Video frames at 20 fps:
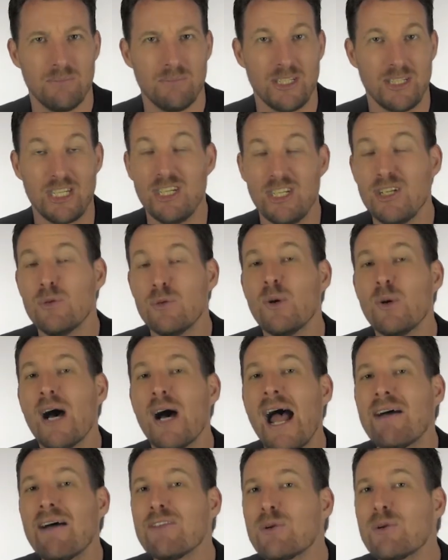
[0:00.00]
you will
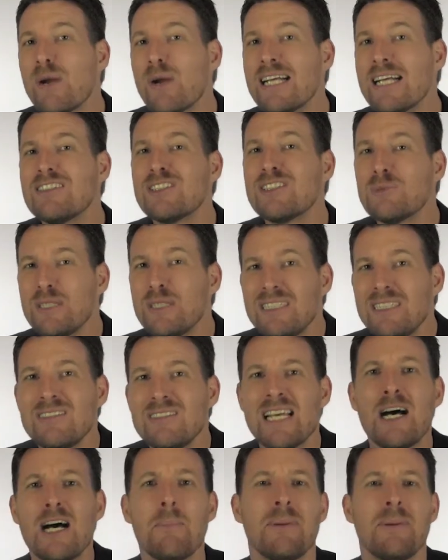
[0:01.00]
have the rights to
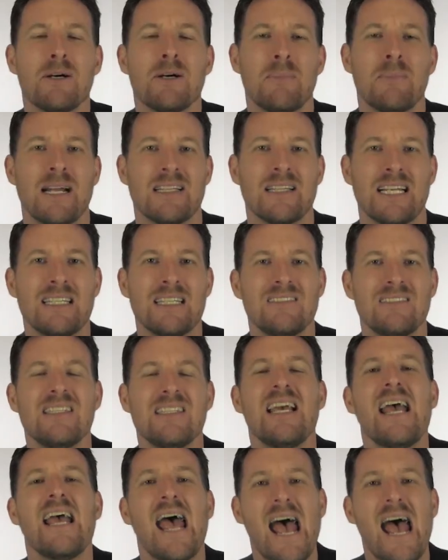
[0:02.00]
resell Build My List